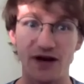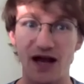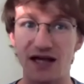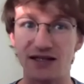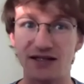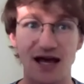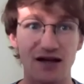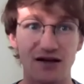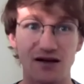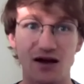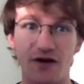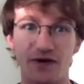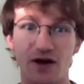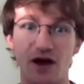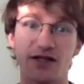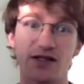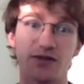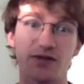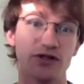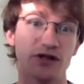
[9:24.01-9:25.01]
It hasn't had enough
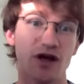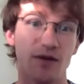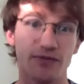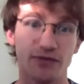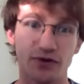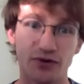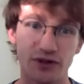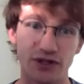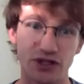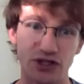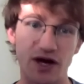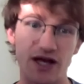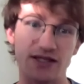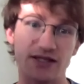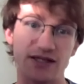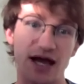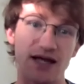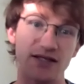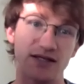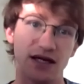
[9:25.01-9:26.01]
customers come through and stress
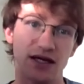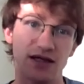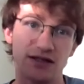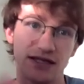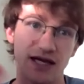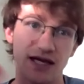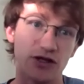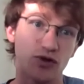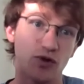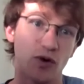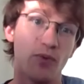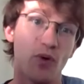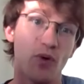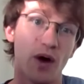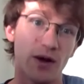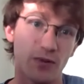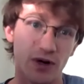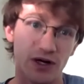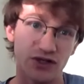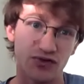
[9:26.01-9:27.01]
test it to get to a
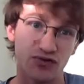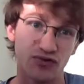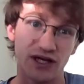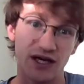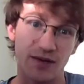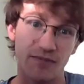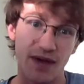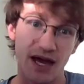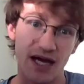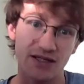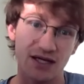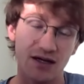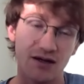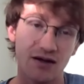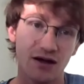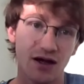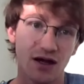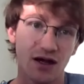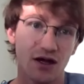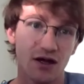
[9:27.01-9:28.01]
point where it's really
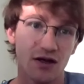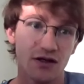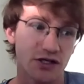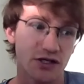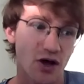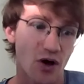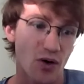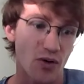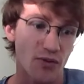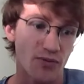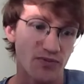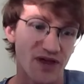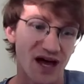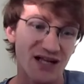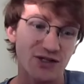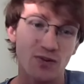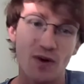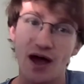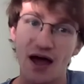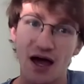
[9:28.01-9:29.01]
amazing. So
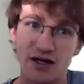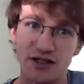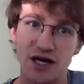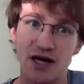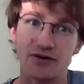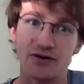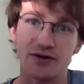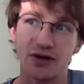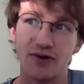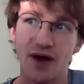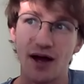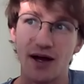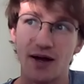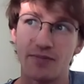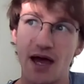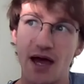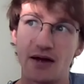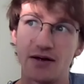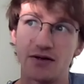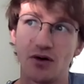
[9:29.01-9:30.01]
that's why I generally
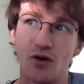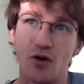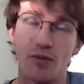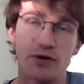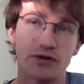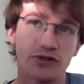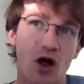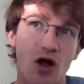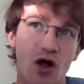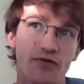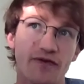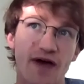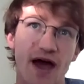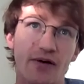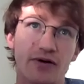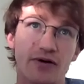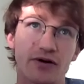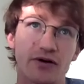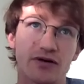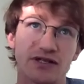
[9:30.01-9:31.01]
recommend almost all
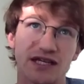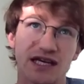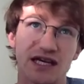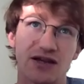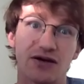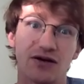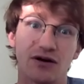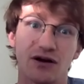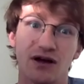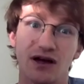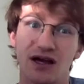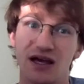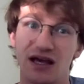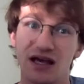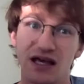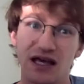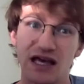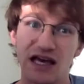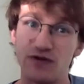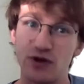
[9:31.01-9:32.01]
founders either
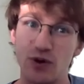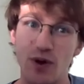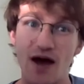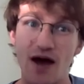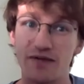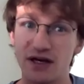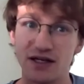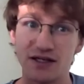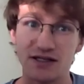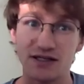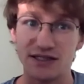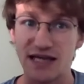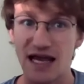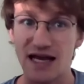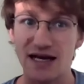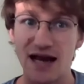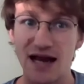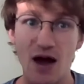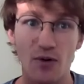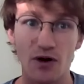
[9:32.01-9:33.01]
if you have an
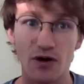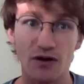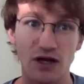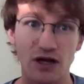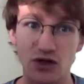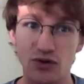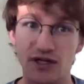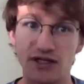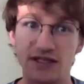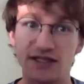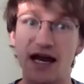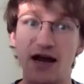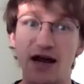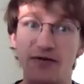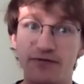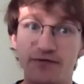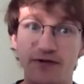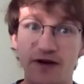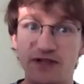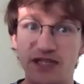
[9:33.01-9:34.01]
insane network and you can set
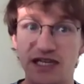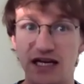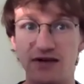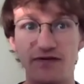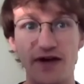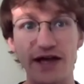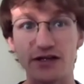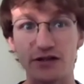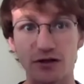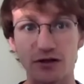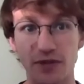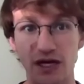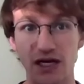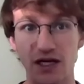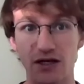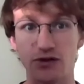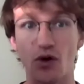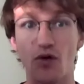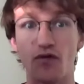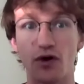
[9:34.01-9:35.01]
up 50 investor
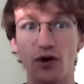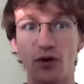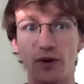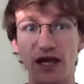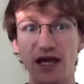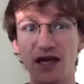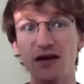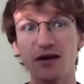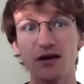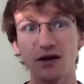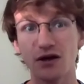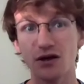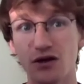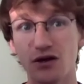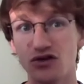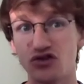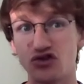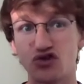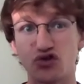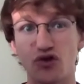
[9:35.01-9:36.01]
meetings over a week,
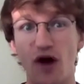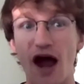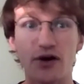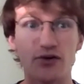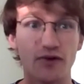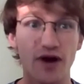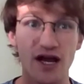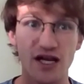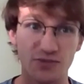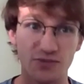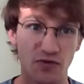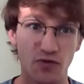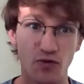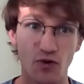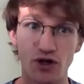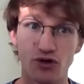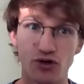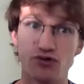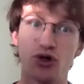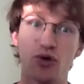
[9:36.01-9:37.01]
try to raise
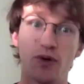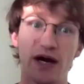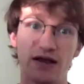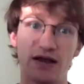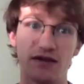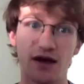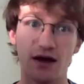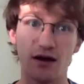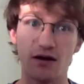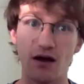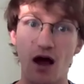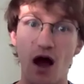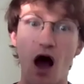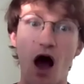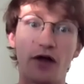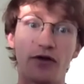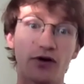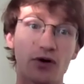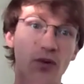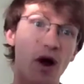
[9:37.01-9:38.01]
before you do anything.
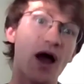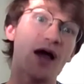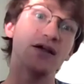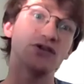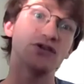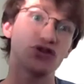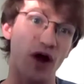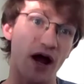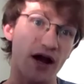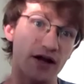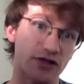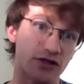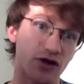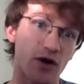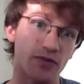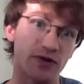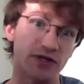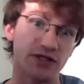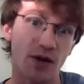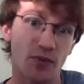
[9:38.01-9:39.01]
Otherwise, try to
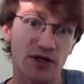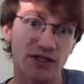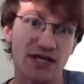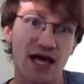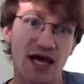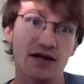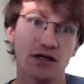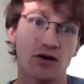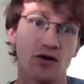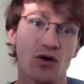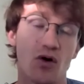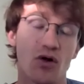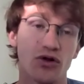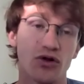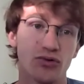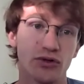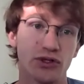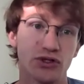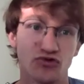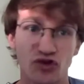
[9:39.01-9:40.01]
start with someone technical
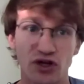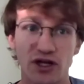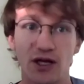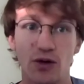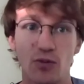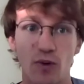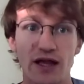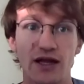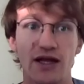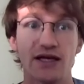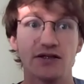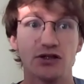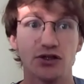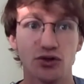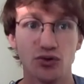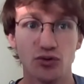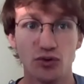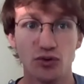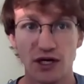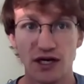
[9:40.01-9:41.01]
who is really willing
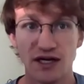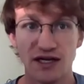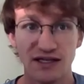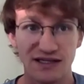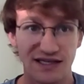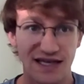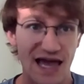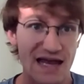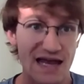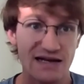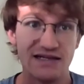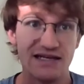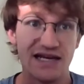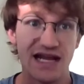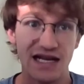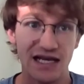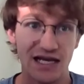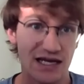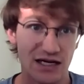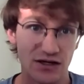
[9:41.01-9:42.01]
to get
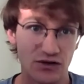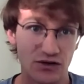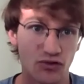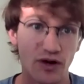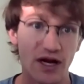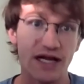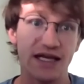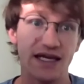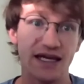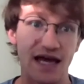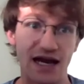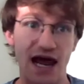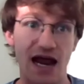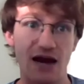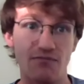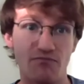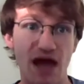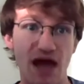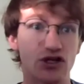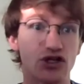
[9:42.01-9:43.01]
nitty and gritty and,
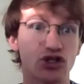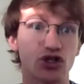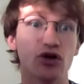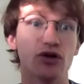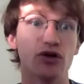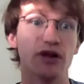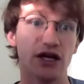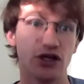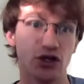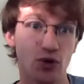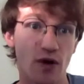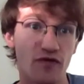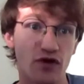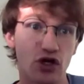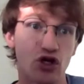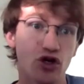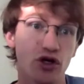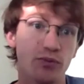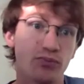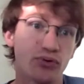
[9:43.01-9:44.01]
and make sure that you have a
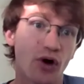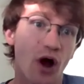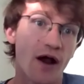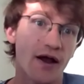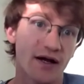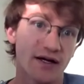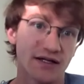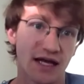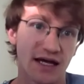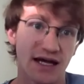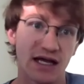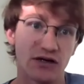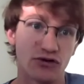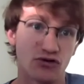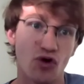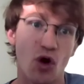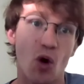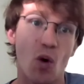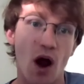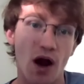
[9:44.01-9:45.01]
good product that can
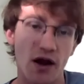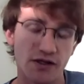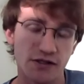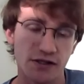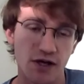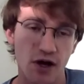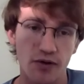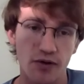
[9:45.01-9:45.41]
grow on its own.